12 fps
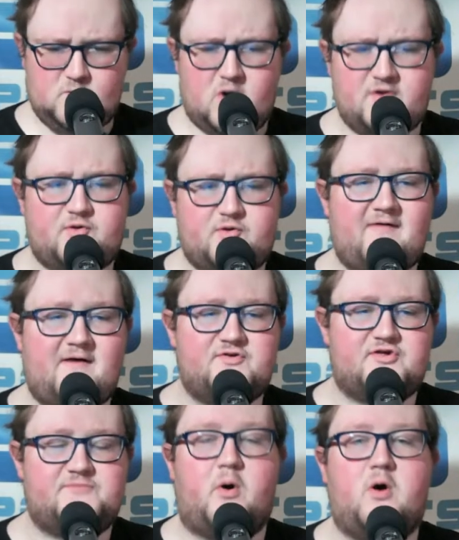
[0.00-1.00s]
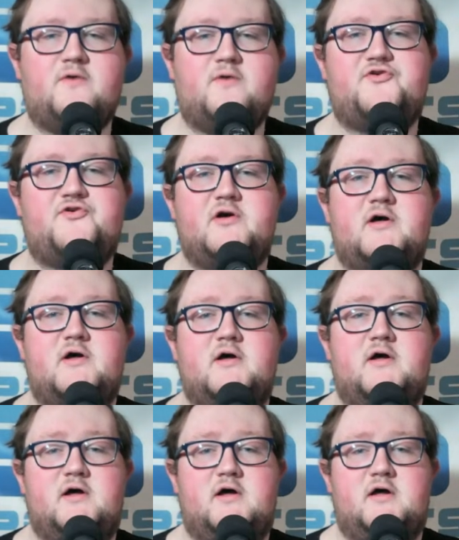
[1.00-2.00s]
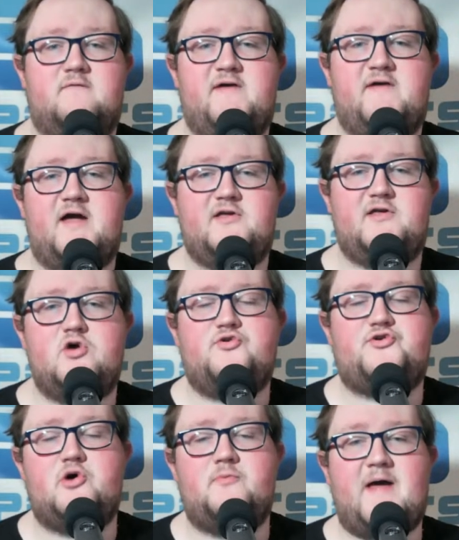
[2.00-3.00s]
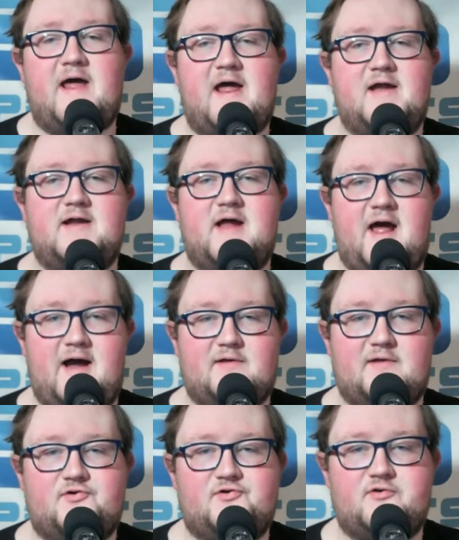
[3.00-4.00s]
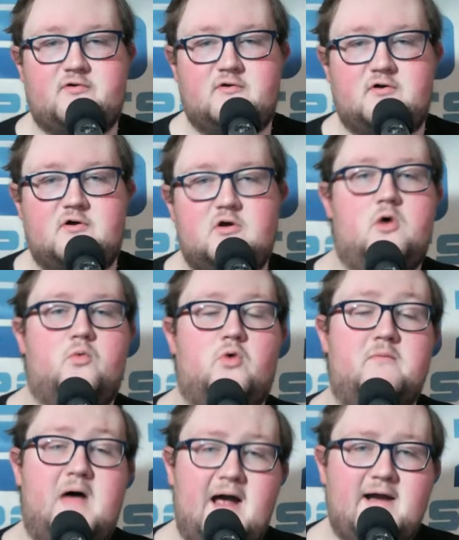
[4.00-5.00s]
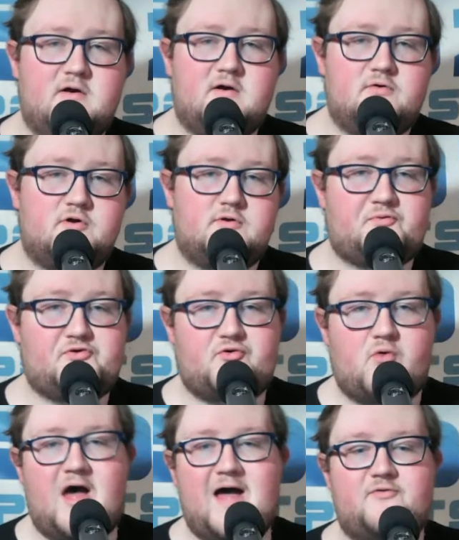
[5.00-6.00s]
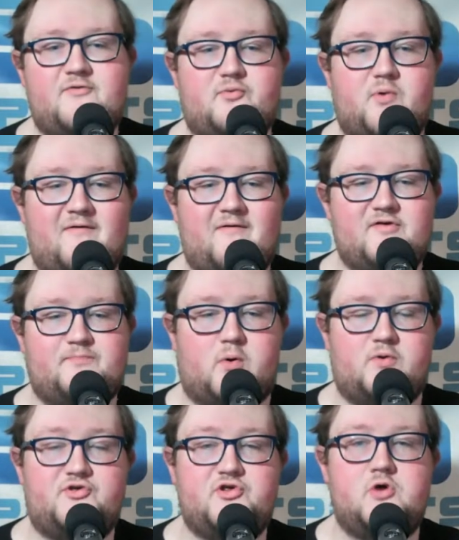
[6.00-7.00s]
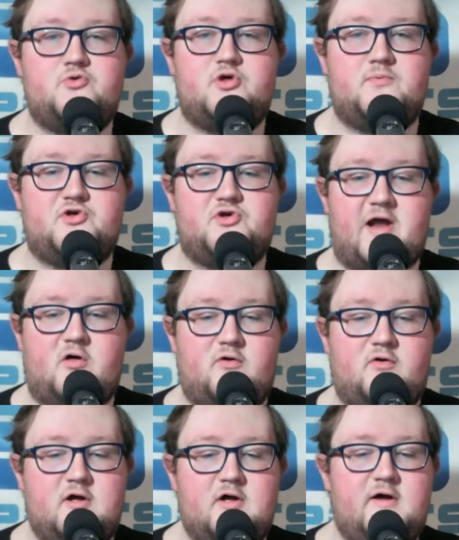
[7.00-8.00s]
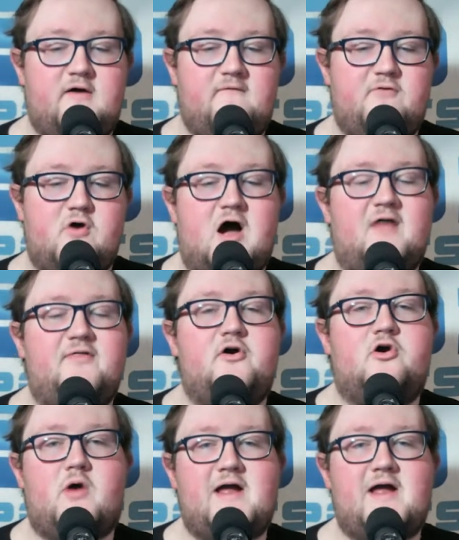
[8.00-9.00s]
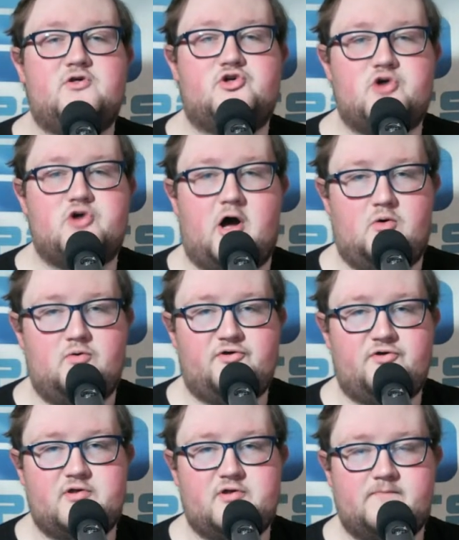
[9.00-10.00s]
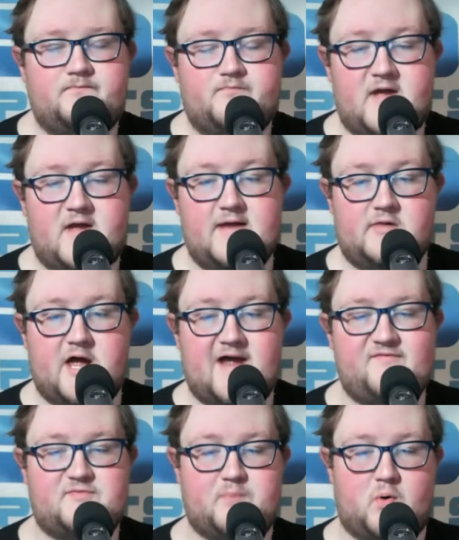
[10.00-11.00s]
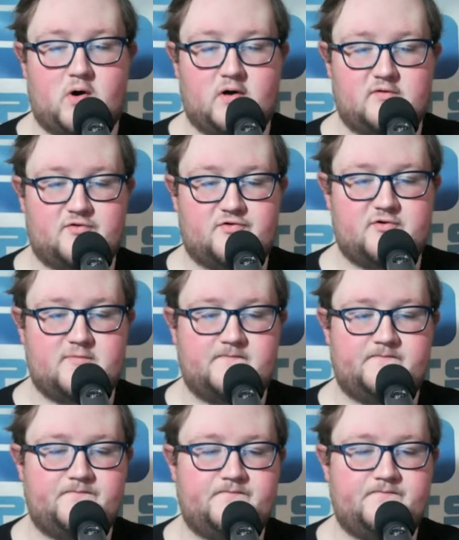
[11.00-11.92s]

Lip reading: on 12 on Sports via YouTube and X. Reminder to subscribe to the 12 on Sports YouTube channel for other great shows and live sports.